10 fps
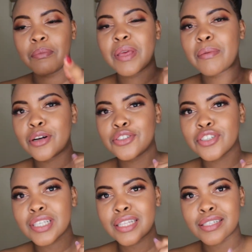Maybe I'll
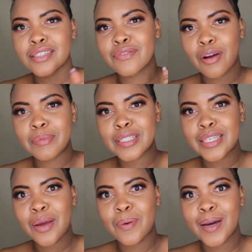just say this is Vlogmas
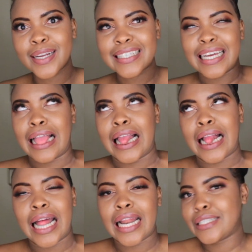day one
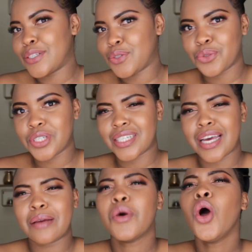and it's a story
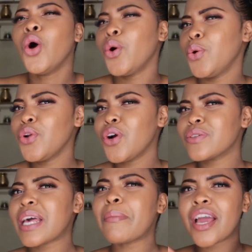time. Who
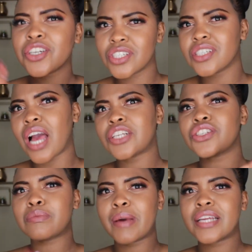knows? I'm actually, I
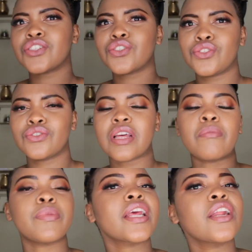just might just do that.
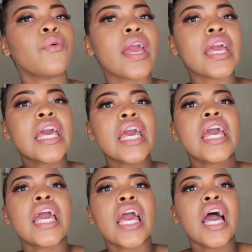But anyway,
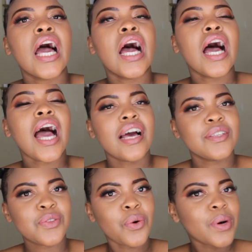
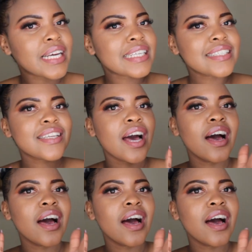as always,